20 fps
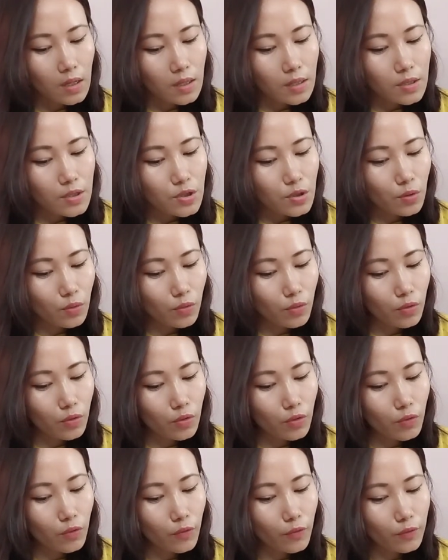
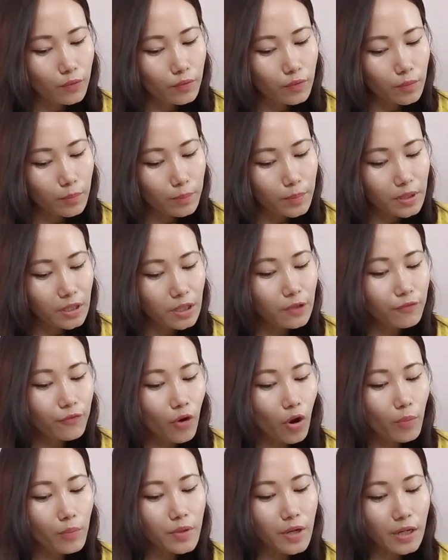So be
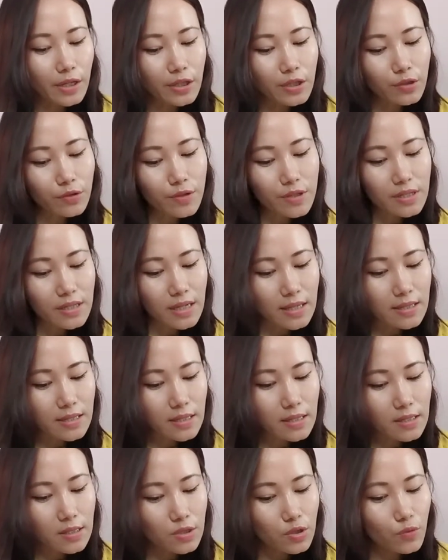form continuous
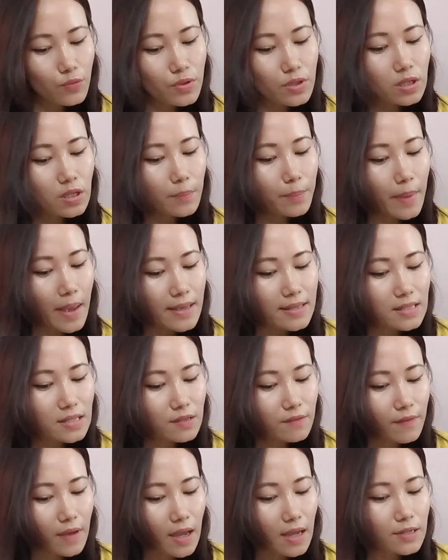tenses used in the
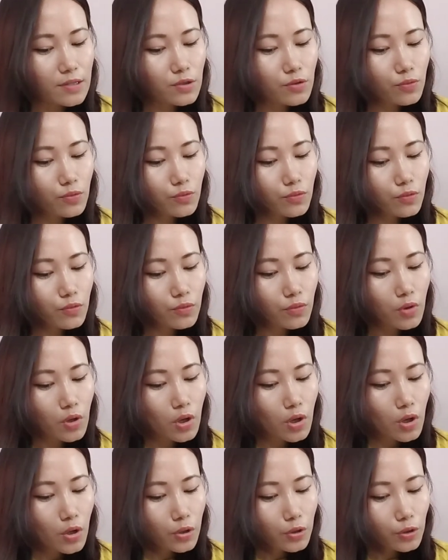passive and to
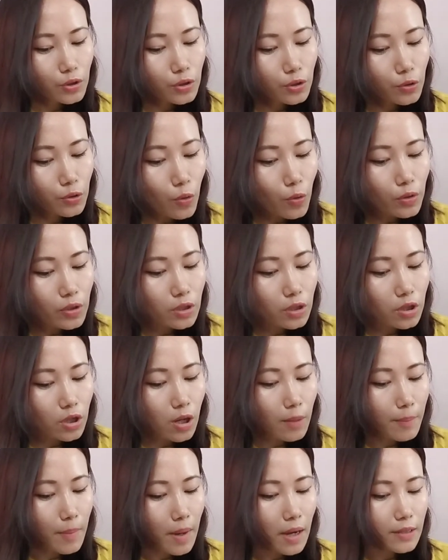denote a
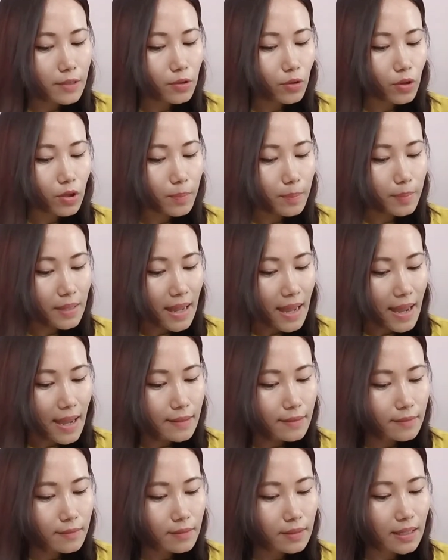command or a
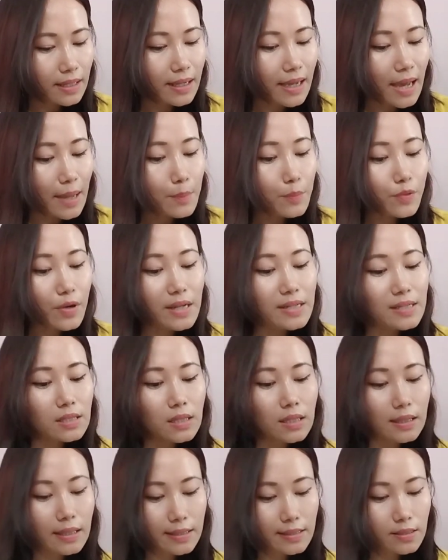plan, like I am writing
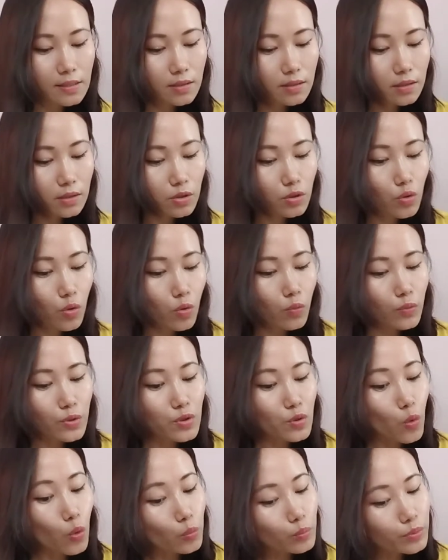a letter, the door was
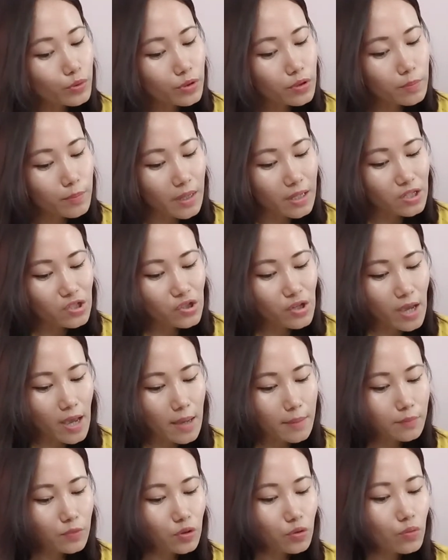opened by
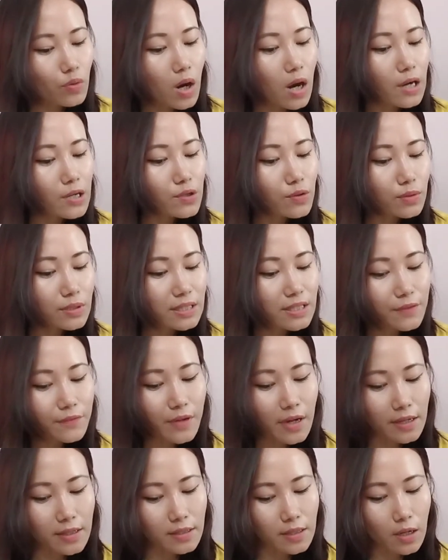Sham, you are to leave
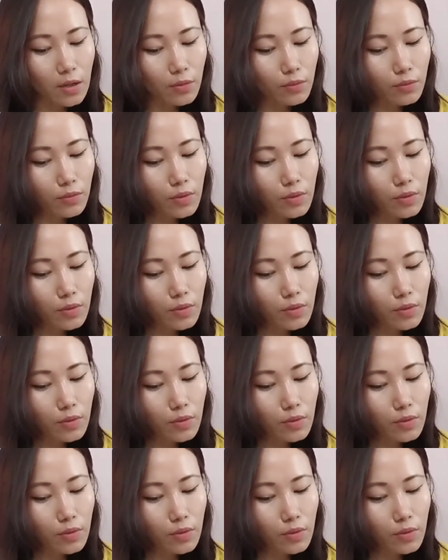right now.